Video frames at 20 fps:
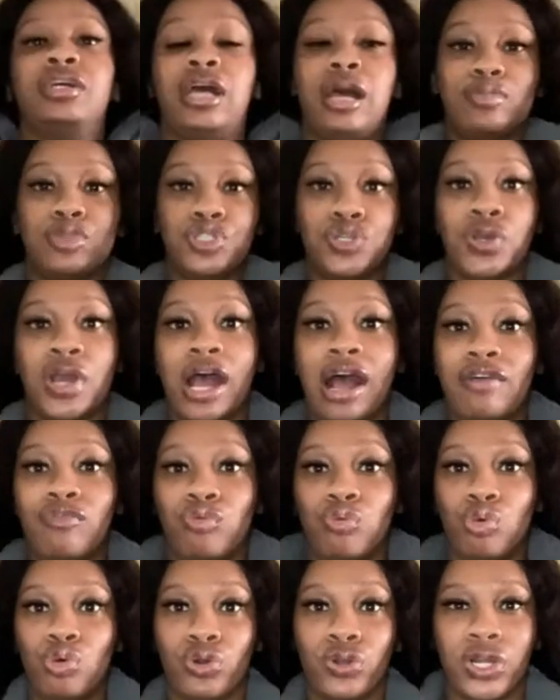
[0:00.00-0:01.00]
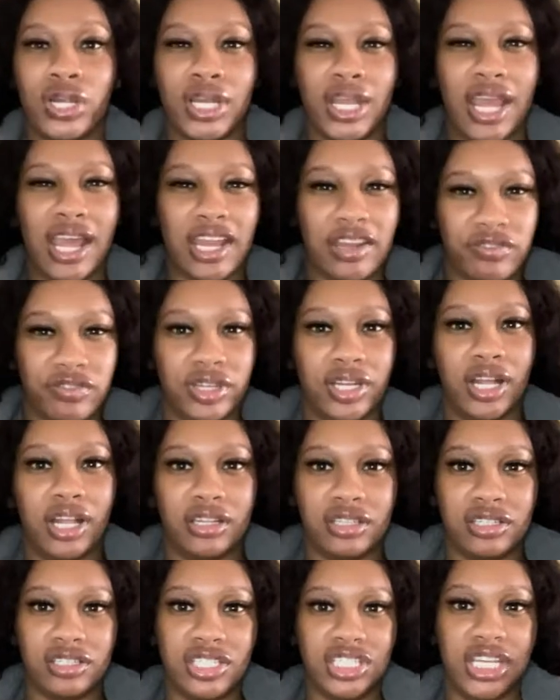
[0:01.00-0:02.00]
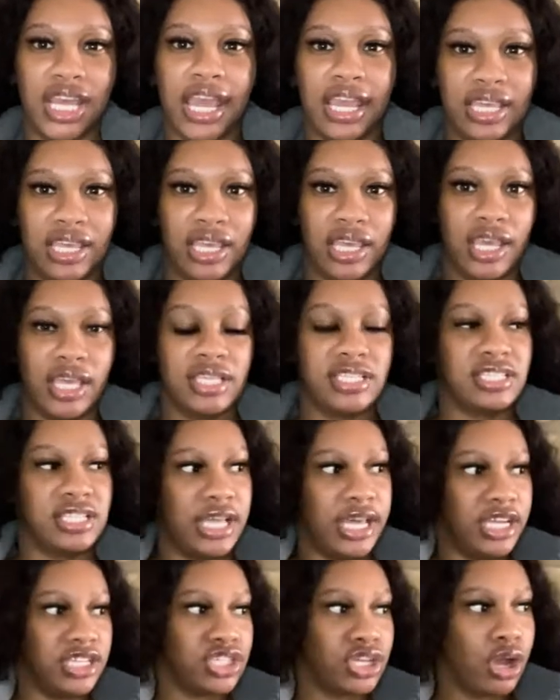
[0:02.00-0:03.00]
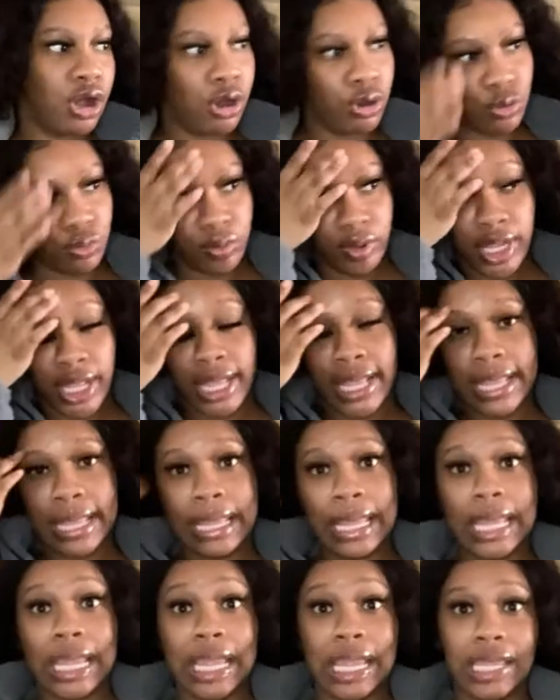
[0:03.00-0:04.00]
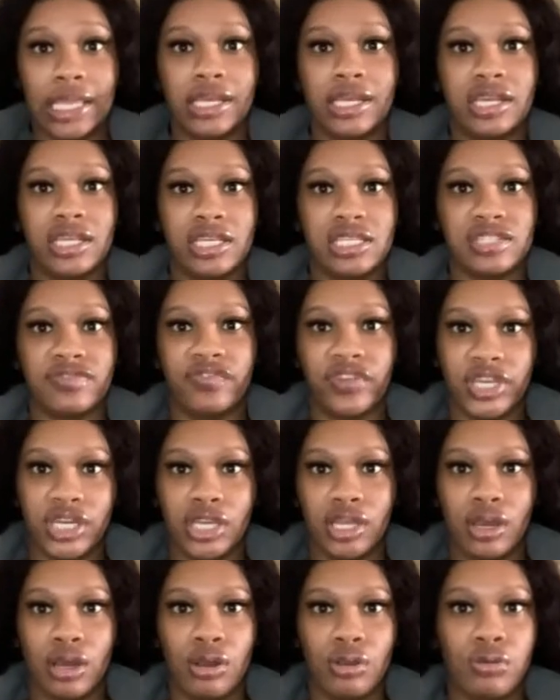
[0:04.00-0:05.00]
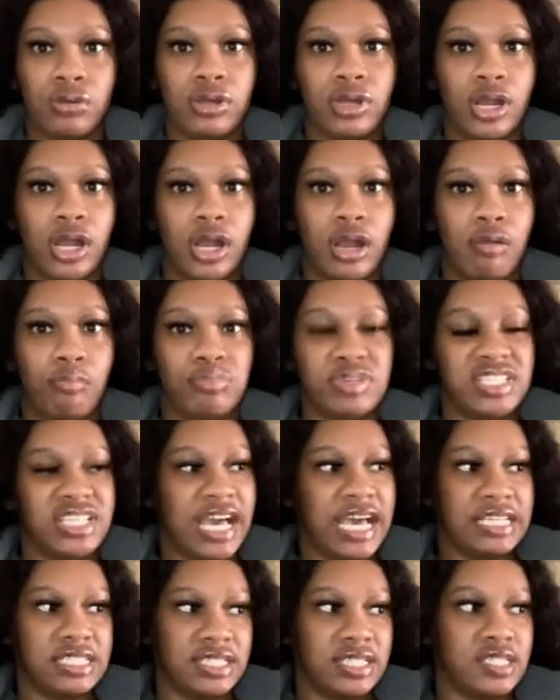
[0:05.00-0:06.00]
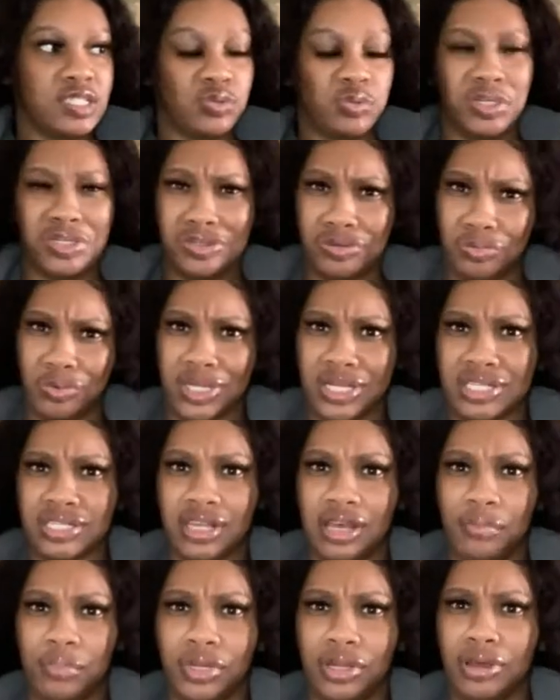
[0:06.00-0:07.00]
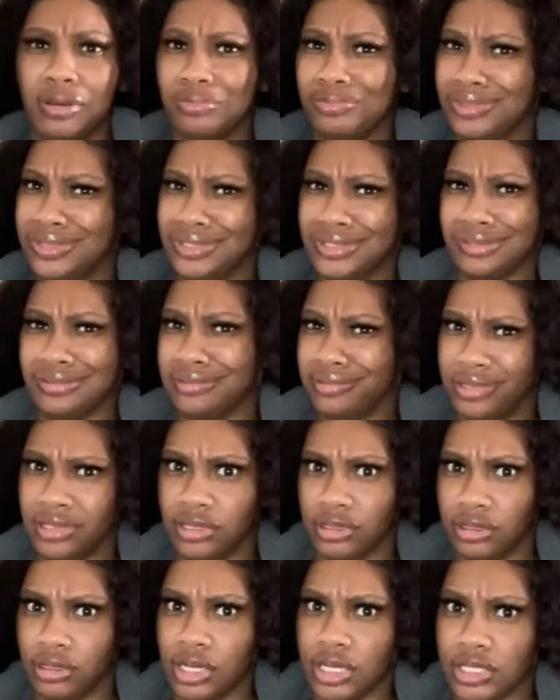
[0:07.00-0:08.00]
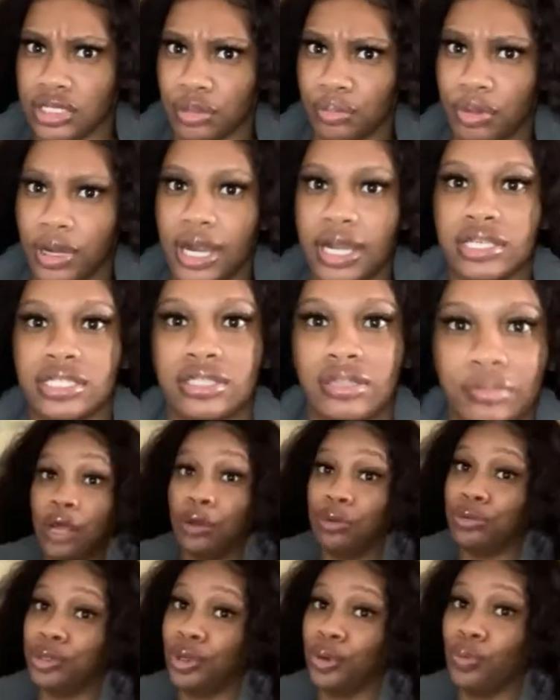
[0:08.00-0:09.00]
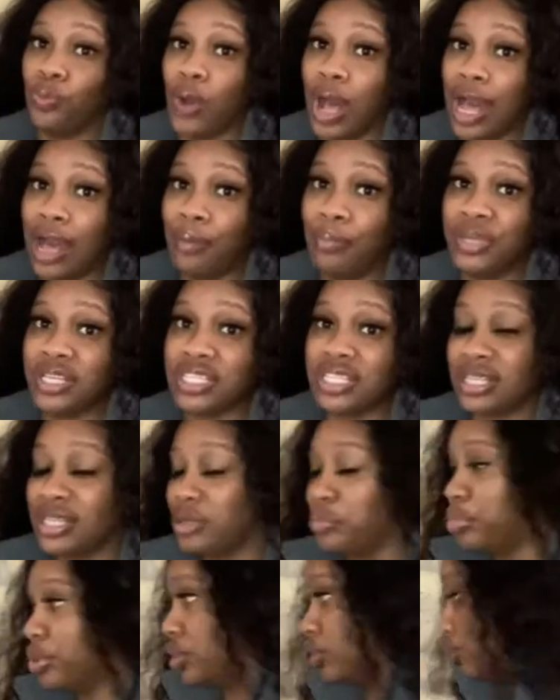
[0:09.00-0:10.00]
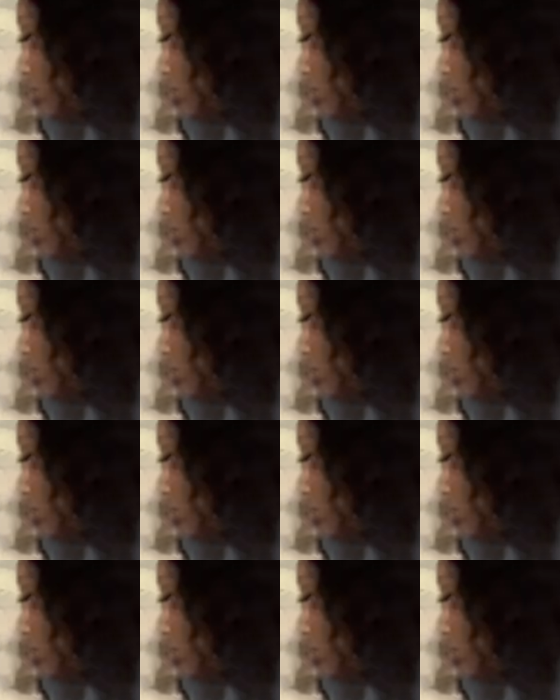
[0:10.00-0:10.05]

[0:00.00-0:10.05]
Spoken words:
I'm sure I've worn every other jacket slash coat in this video, besides this one and the one that's coming up, which is a surprise. I don't know why I've been sleeping